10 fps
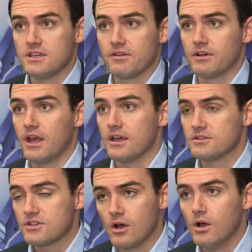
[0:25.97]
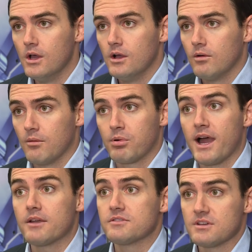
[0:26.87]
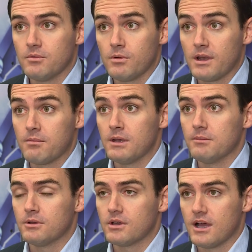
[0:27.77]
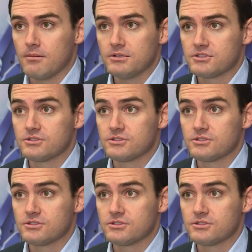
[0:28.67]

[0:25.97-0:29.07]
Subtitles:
every day. And so while I'm proud of some of what I've been able to accomplish,